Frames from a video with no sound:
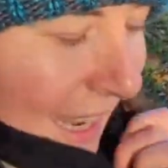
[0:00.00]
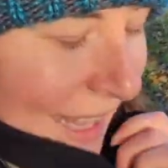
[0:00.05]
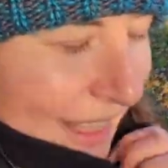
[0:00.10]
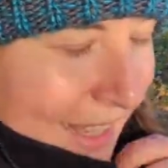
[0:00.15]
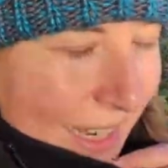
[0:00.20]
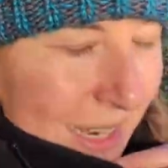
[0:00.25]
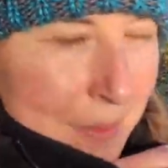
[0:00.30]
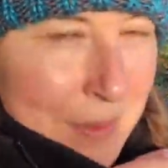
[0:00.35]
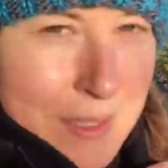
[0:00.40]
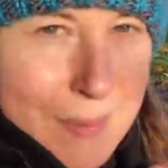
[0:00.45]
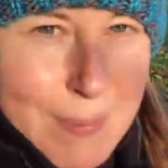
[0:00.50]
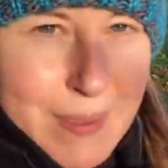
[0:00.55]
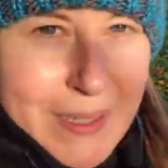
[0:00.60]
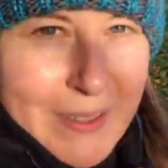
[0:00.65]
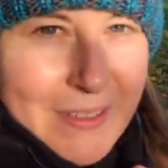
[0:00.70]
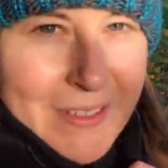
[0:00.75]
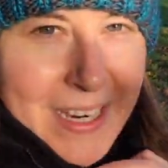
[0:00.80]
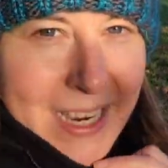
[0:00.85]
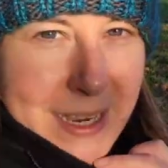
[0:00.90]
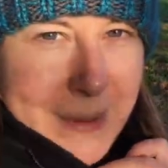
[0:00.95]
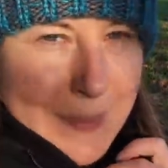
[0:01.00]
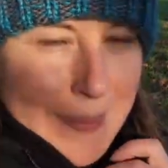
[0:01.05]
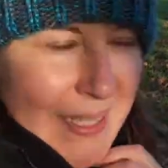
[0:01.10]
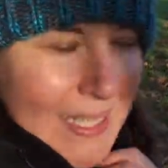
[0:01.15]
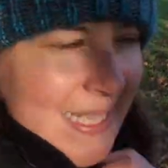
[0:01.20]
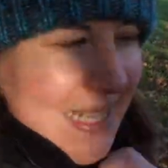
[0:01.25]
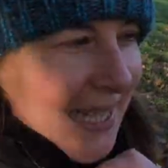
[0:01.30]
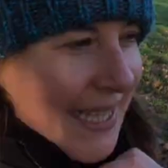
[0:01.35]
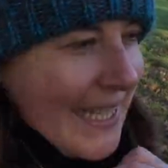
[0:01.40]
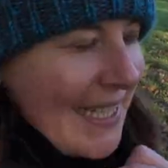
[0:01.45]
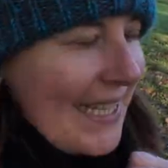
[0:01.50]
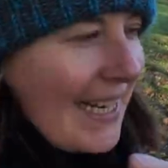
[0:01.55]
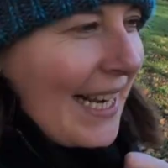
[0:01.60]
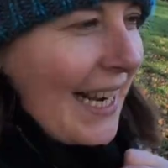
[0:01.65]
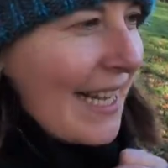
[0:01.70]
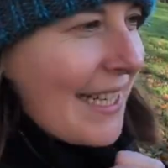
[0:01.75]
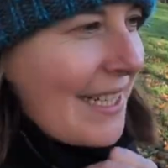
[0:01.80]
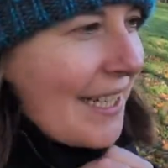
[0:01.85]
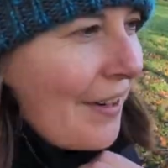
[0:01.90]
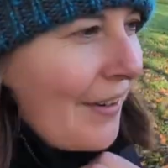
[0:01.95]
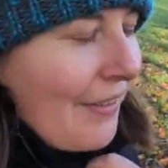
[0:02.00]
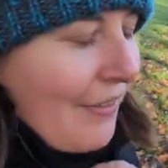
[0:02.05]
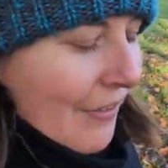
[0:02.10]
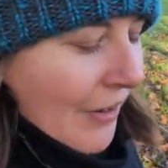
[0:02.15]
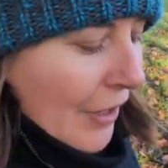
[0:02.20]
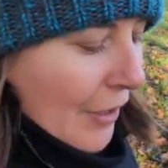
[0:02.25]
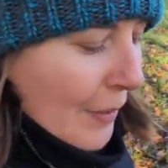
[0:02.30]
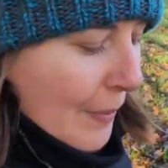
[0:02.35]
think I would have been all right, but Saturday I had to go in for